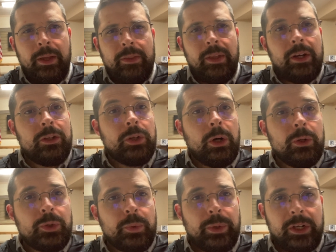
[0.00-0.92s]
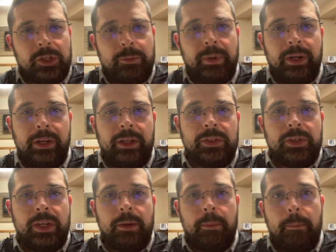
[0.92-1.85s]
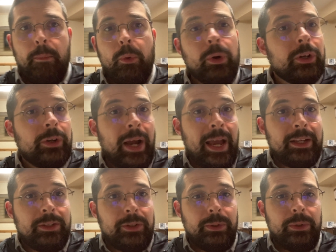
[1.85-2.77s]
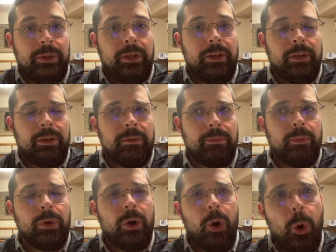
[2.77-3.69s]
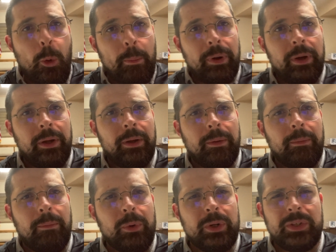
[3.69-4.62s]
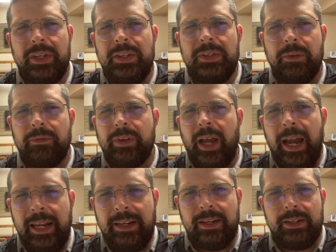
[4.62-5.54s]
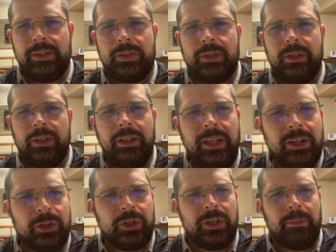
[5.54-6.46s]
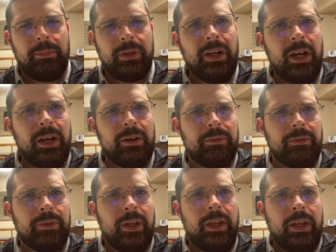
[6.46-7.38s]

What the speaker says: that adults were experiencing more gratitude, more hope, more sense of kindness, leadership, love.